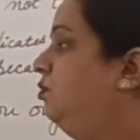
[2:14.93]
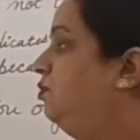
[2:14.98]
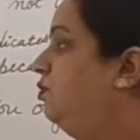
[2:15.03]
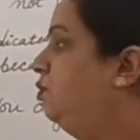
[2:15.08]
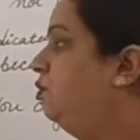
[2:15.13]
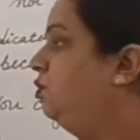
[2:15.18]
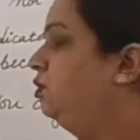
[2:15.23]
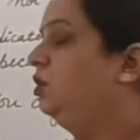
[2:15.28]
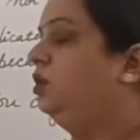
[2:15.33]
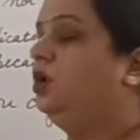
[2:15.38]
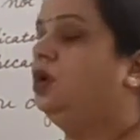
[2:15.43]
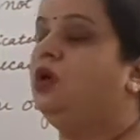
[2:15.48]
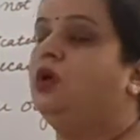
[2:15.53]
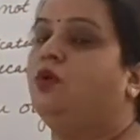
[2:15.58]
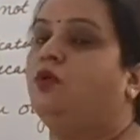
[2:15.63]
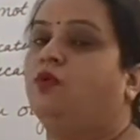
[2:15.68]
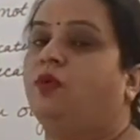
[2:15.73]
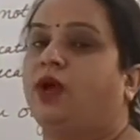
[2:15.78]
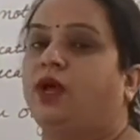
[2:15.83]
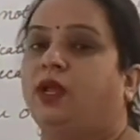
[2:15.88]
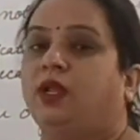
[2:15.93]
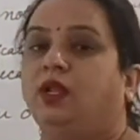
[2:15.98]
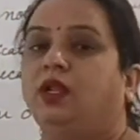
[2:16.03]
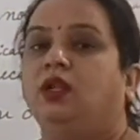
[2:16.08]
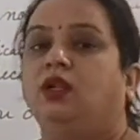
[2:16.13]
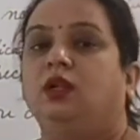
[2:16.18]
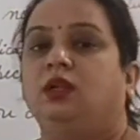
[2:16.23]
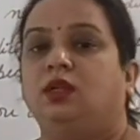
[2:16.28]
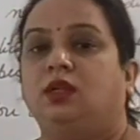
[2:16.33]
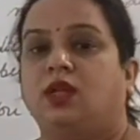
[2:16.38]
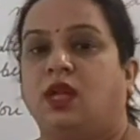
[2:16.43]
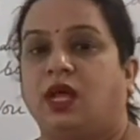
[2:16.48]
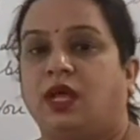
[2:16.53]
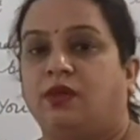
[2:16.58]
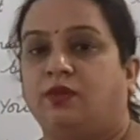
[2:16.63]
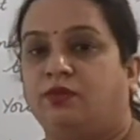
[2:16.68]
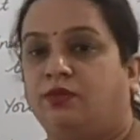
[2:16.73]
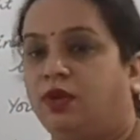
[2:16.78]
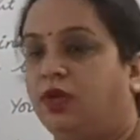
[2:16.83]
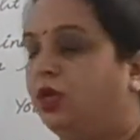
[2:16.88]
phone while
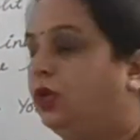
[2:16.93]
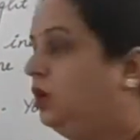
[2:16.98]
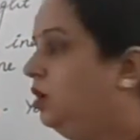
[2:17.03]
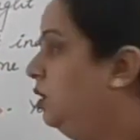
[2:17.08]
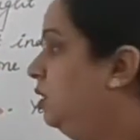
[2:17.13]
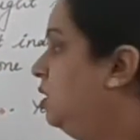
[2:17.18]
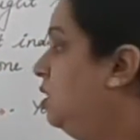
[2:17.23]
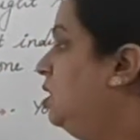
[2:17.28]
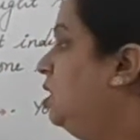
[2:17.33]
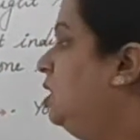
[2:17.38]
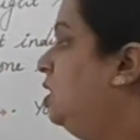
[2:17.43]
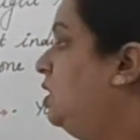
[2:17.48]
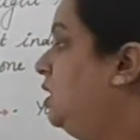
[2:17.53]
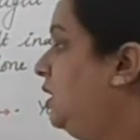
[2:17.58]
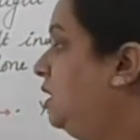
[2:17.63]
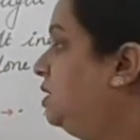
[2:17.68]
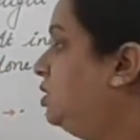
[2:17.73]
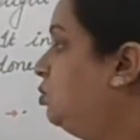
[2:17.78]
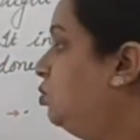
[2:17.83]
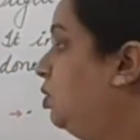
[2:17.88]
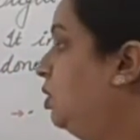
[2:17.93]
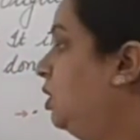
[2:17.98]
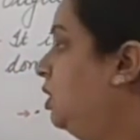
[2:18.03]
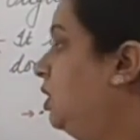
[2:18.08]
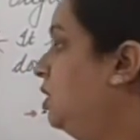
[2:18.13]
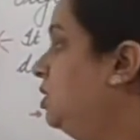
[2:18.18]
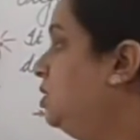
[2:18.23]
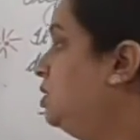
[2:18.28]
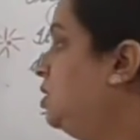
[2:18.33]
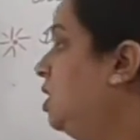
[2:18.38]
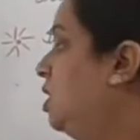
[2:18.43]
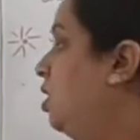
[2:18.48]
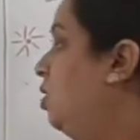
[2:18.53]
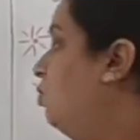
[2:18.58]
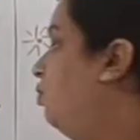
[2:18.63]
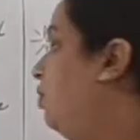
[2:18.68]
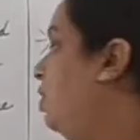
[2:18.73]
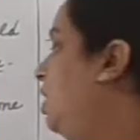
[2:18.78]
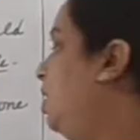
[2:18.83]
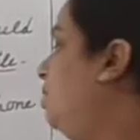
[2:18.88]
driving. Next one is
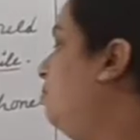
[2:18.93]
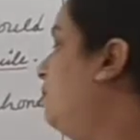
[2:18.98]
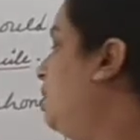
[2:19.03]
we